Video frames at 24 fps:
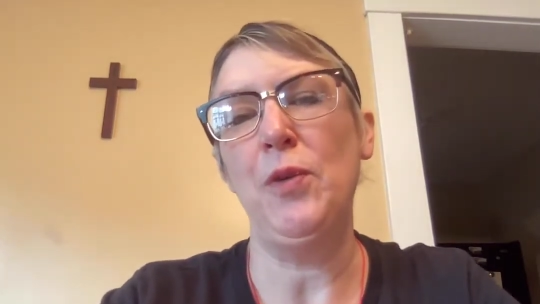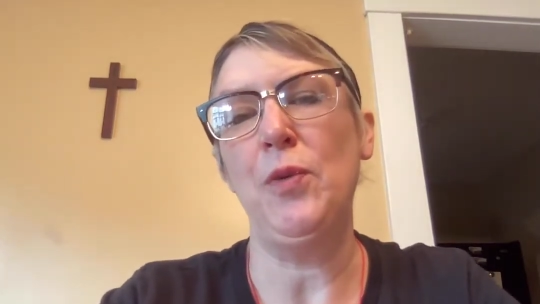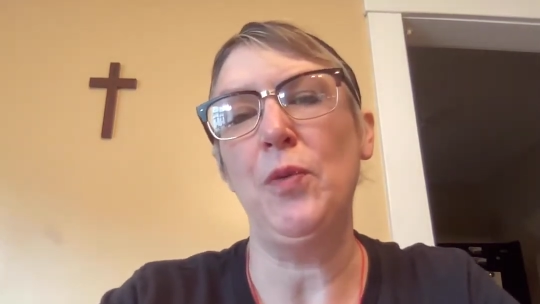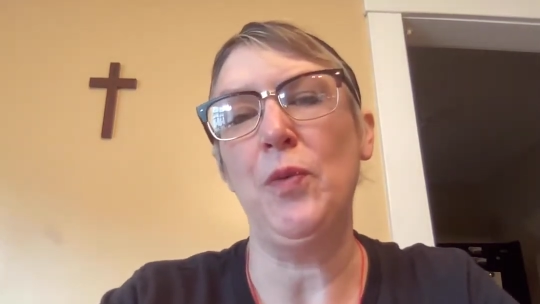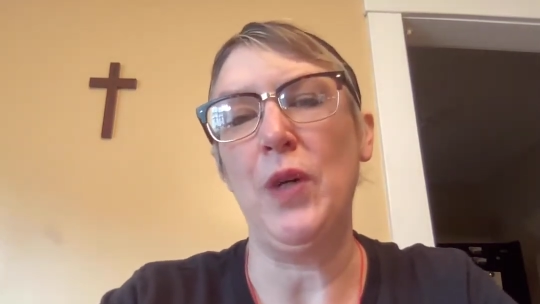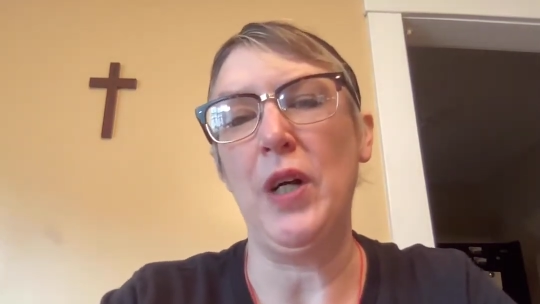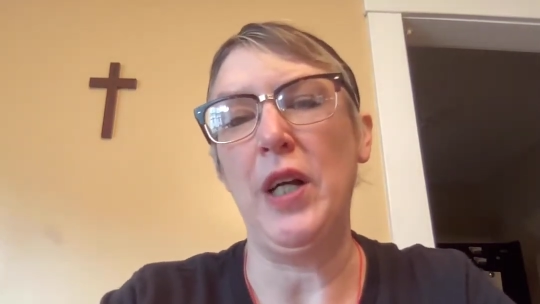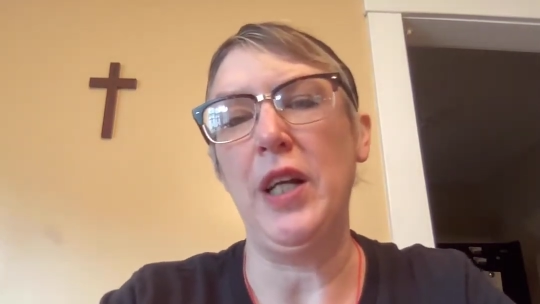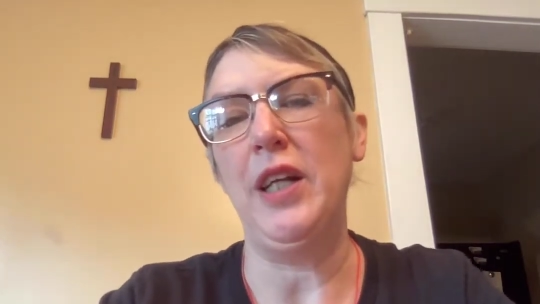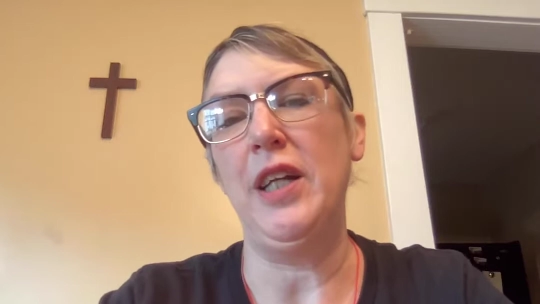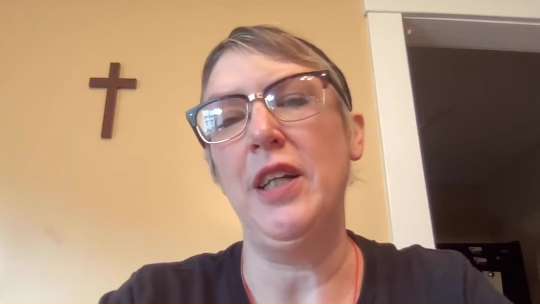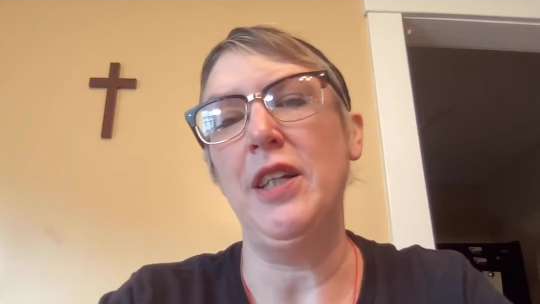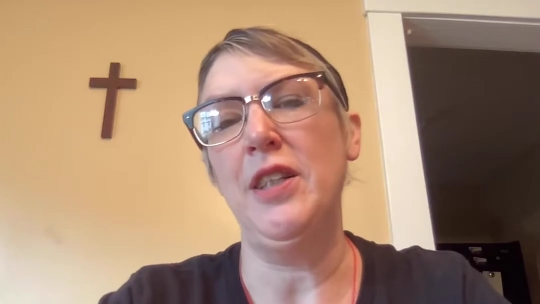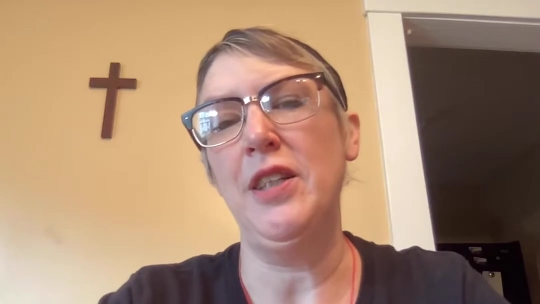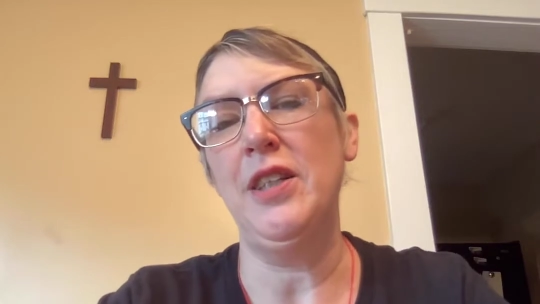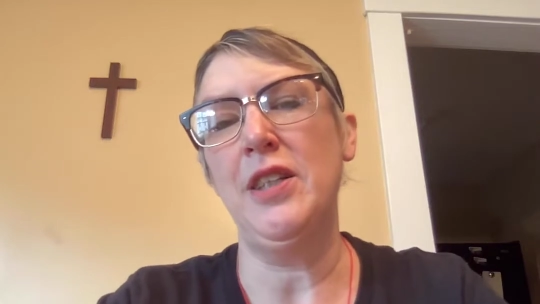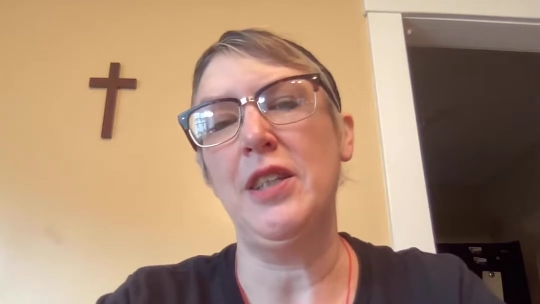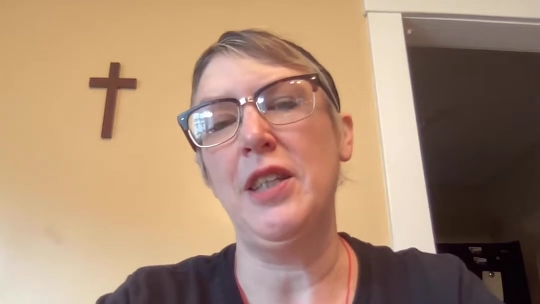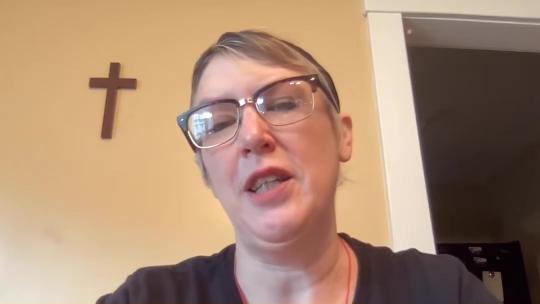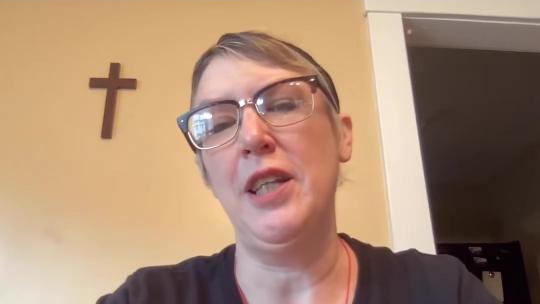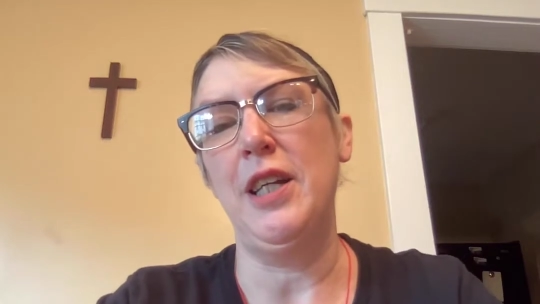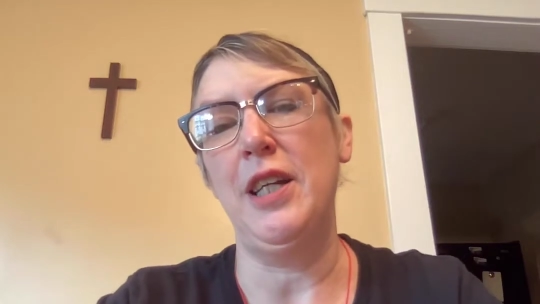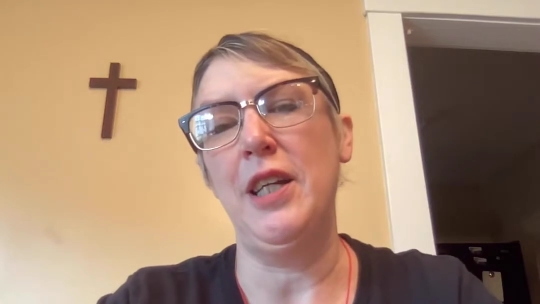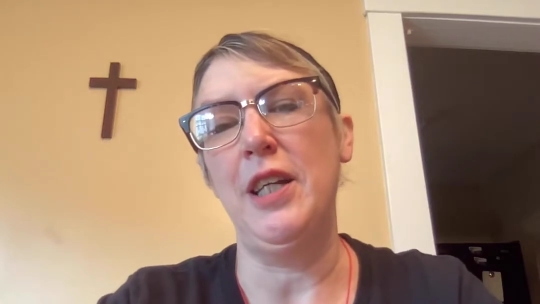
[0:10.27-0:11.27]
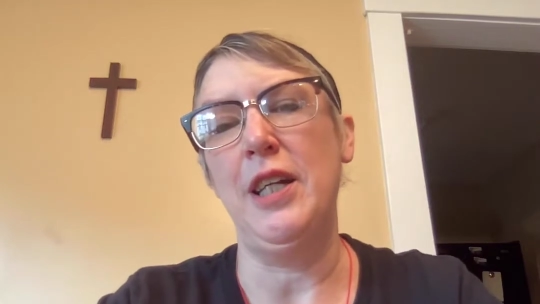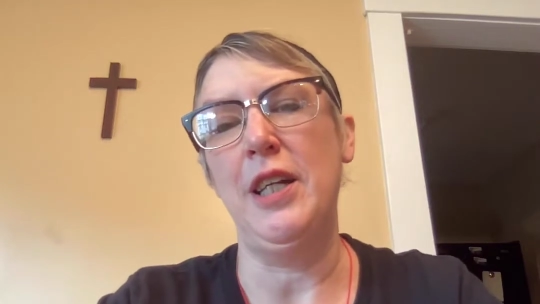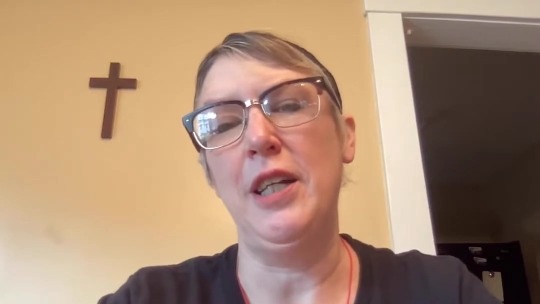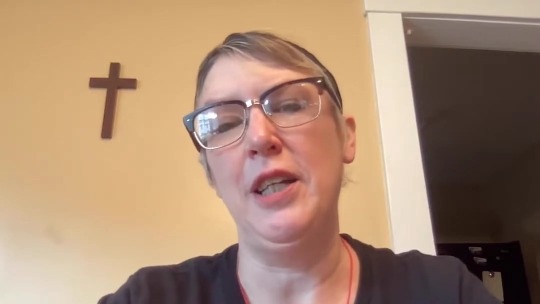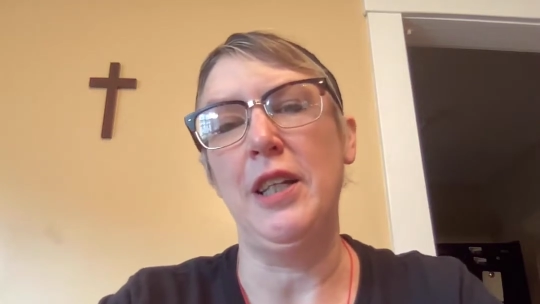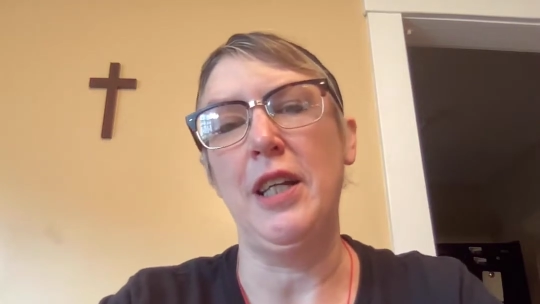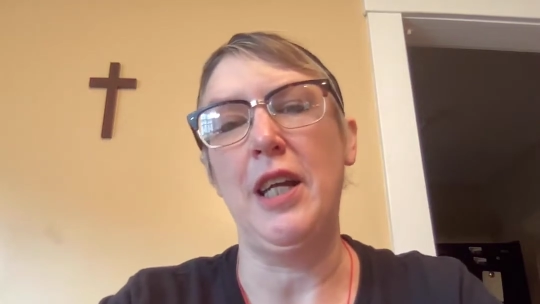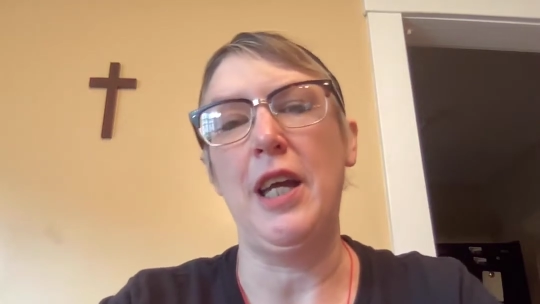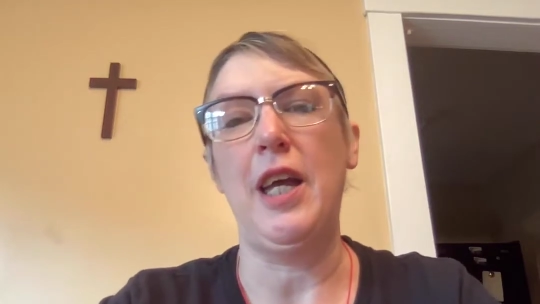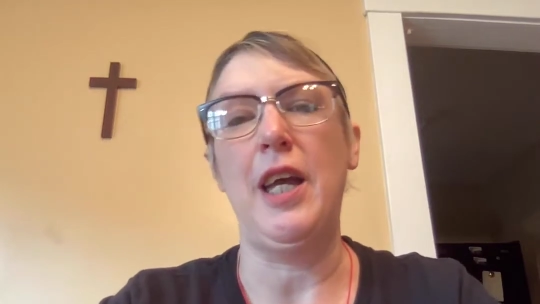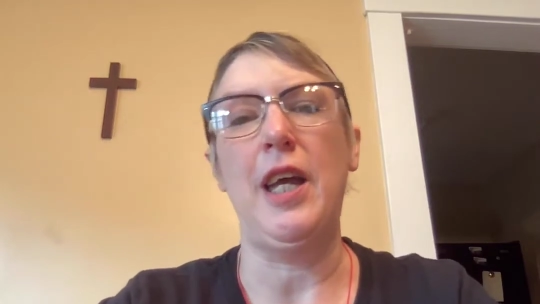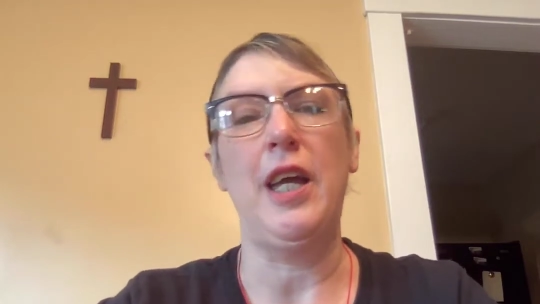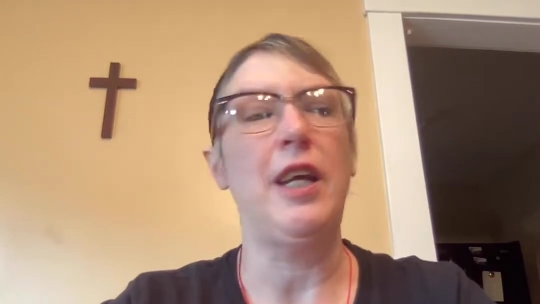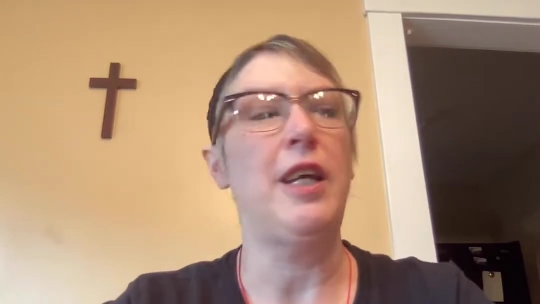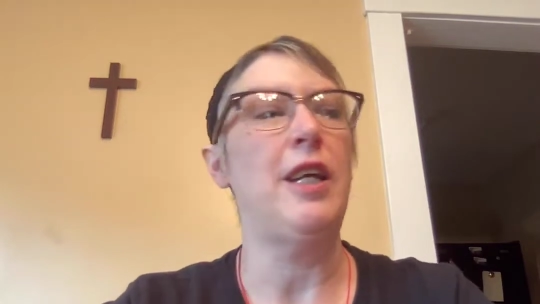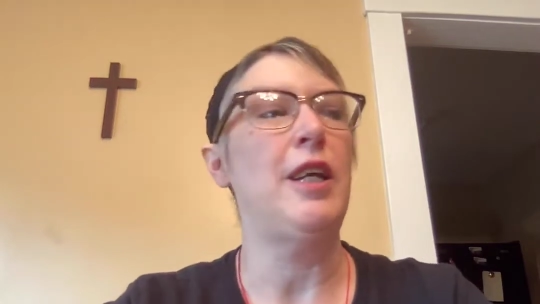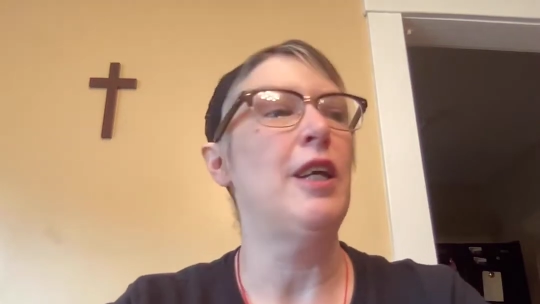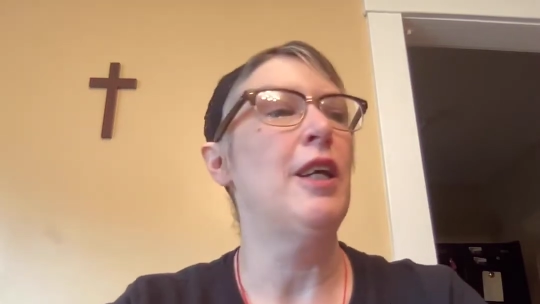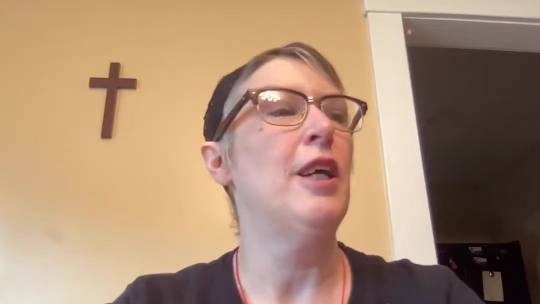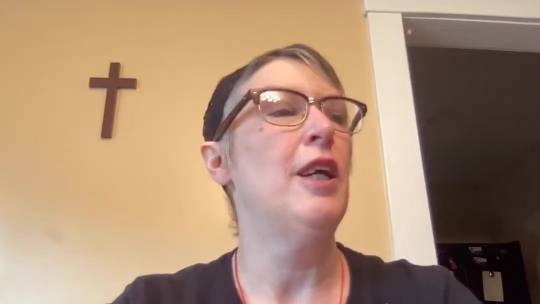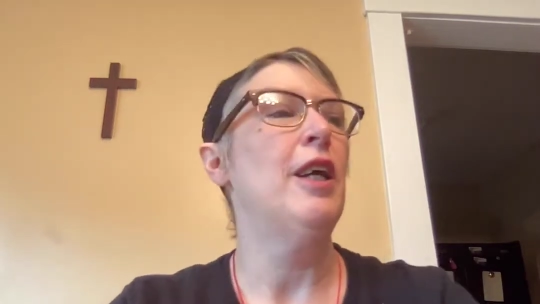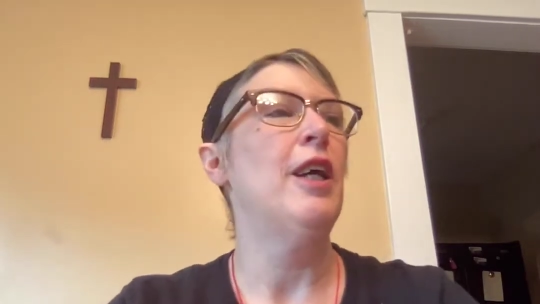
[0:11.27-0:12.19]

wines, and I